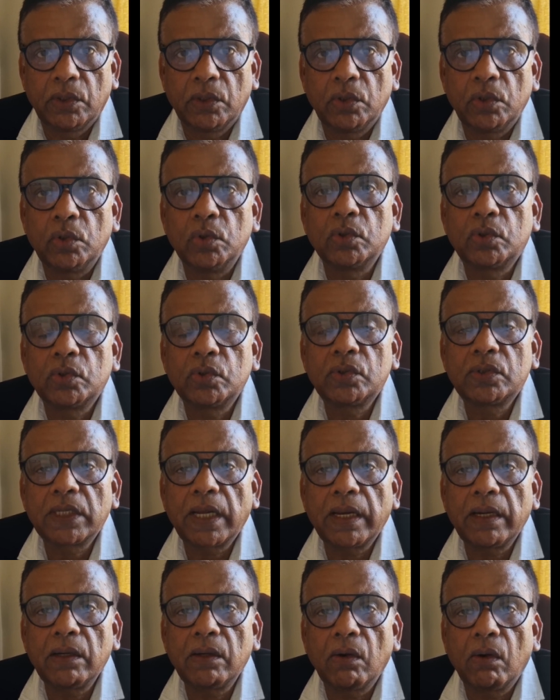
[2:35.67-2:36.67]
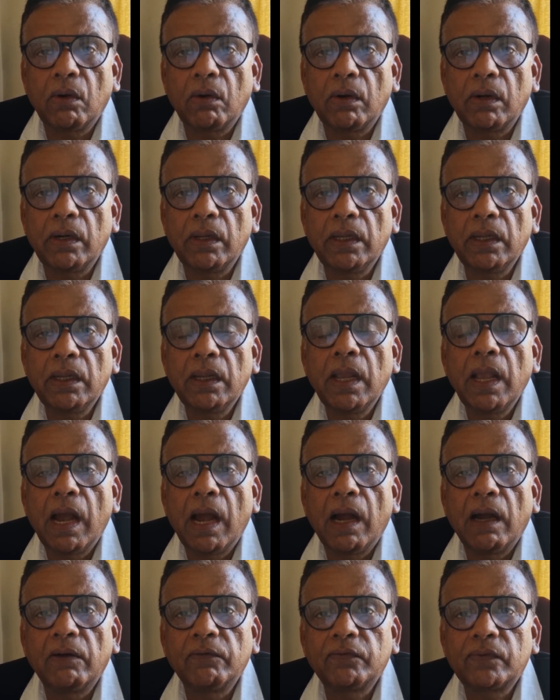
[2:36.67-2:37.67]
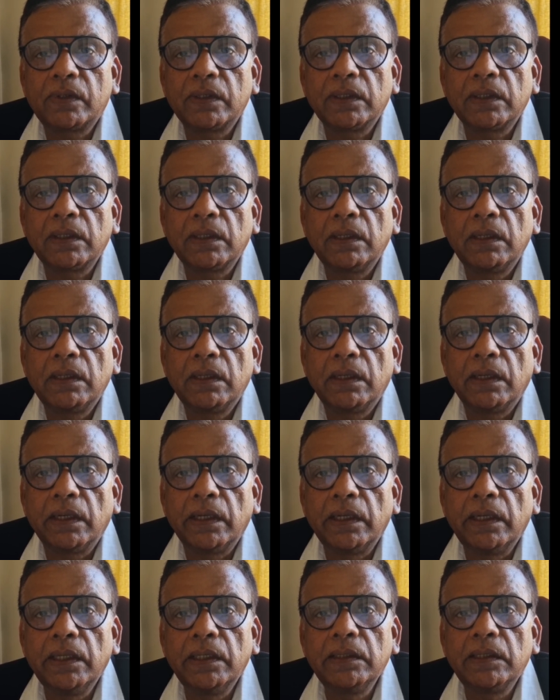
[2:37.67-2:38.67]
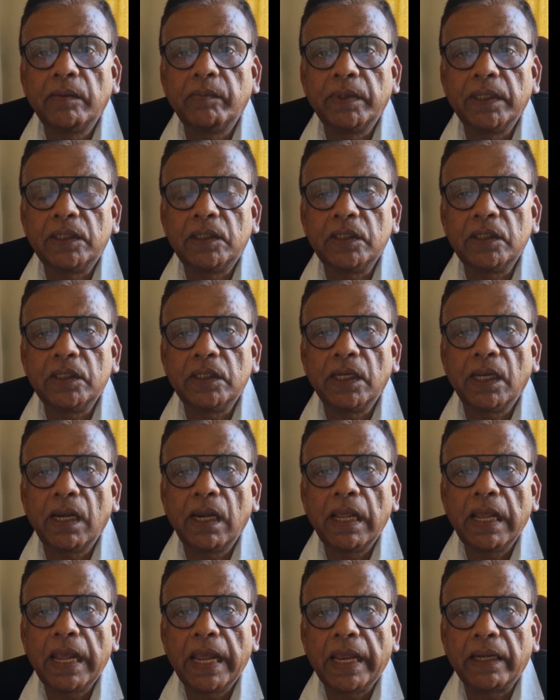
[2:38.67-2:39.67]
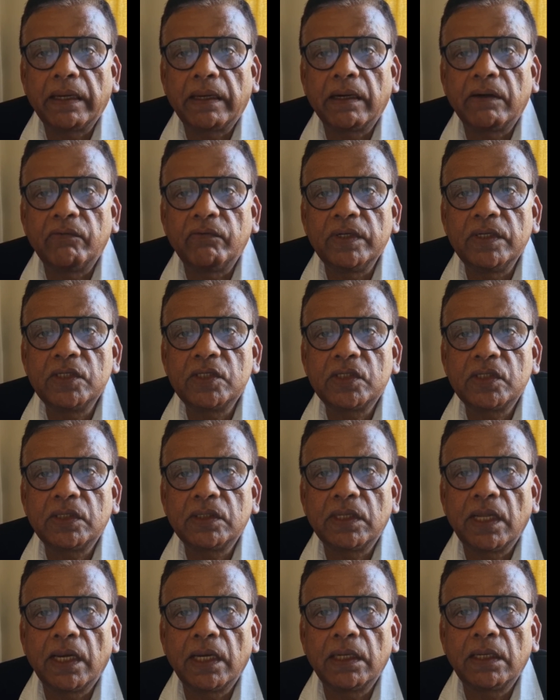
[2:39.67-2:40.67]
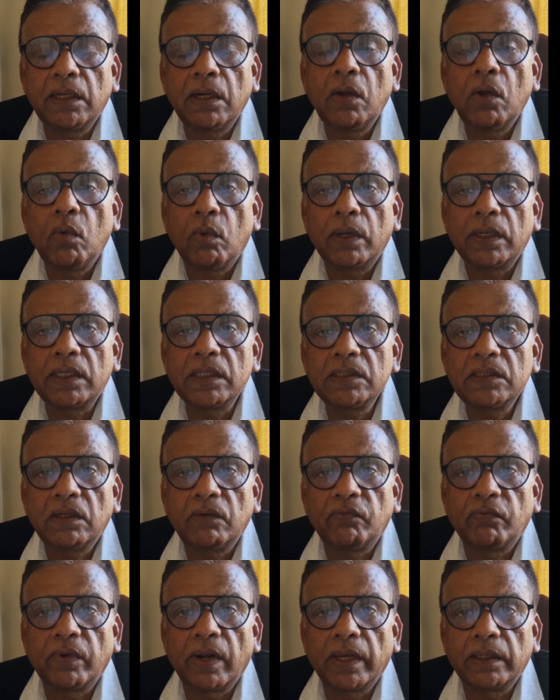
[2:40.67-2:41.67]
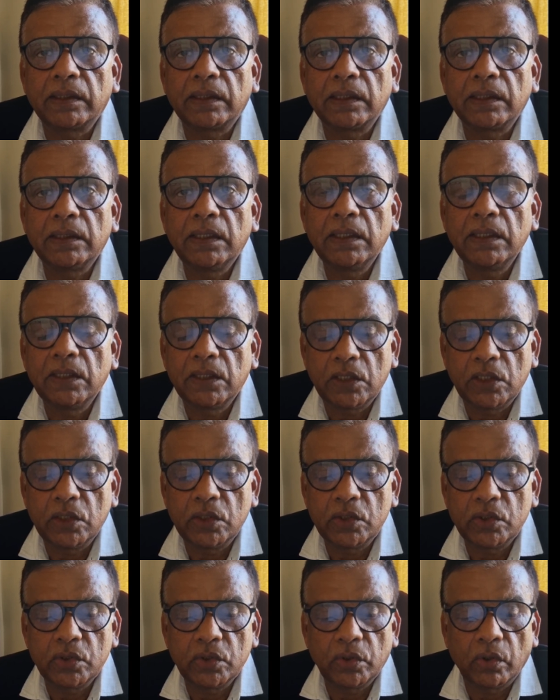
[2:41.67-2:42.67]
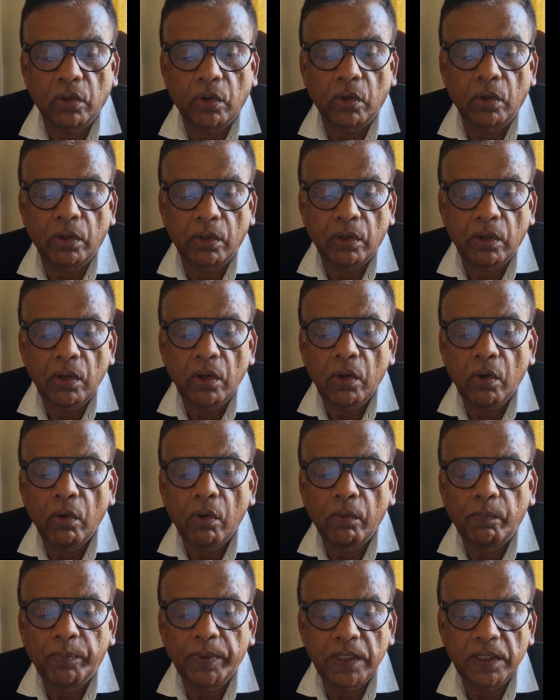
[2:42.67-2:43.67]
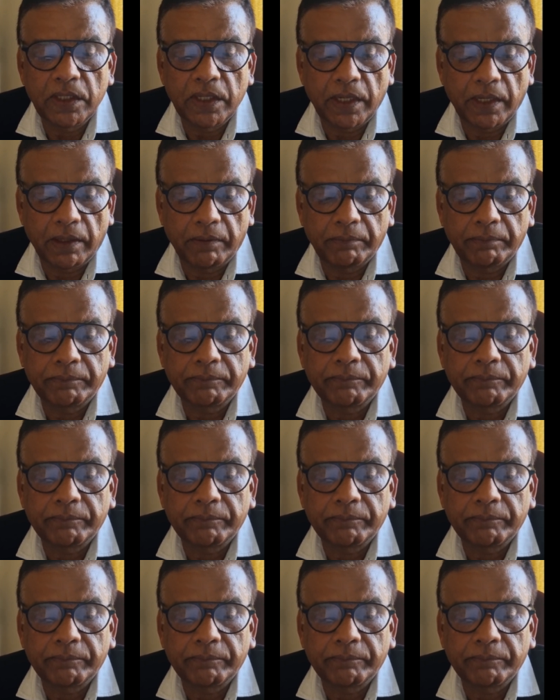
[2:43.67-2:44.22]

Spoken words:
You should sign only after reading the material and convincing that what is reflected is your own opinion.